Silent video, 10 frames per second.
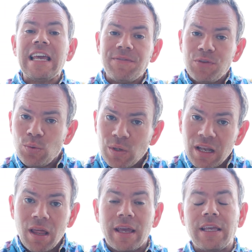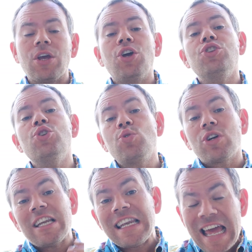If you would like, you
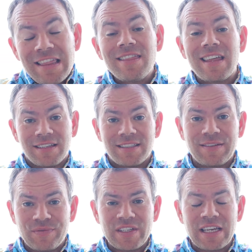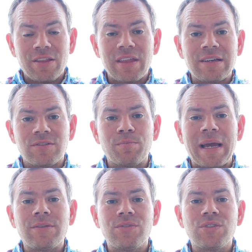can lend that
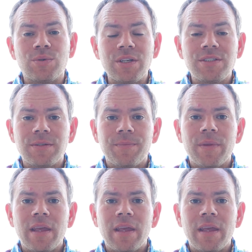£78,000 to us.